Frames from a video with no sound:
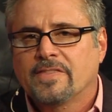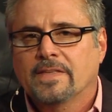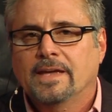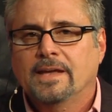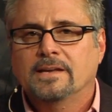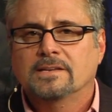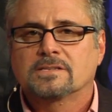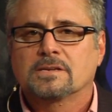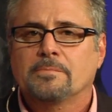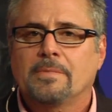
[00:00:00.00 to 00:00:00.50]

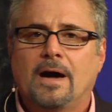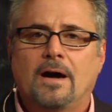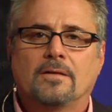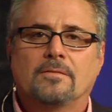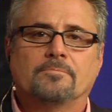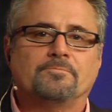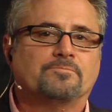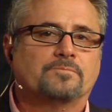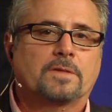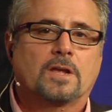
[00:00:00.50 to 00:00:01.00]
things
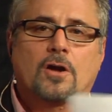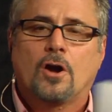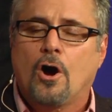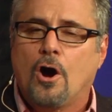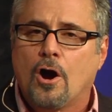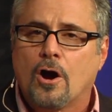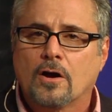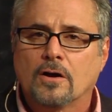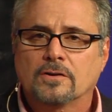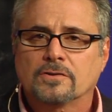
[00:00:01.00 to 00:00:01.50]
about
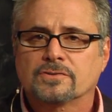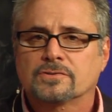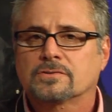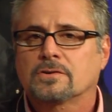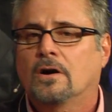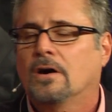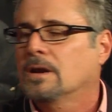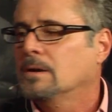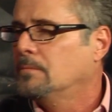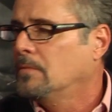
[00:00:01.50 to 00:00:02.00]
cars,
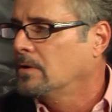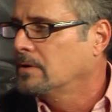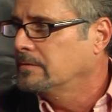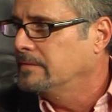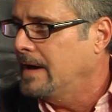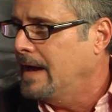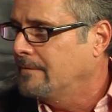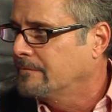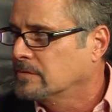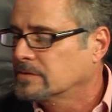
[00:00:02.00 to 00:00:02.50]
automotive
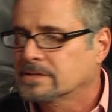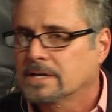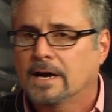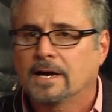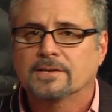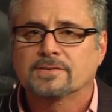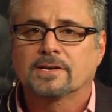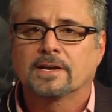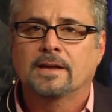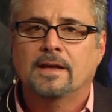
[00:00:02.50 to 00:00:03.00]

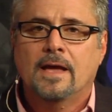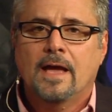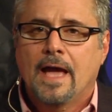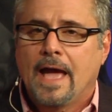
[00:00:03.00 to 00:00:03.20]
advertising,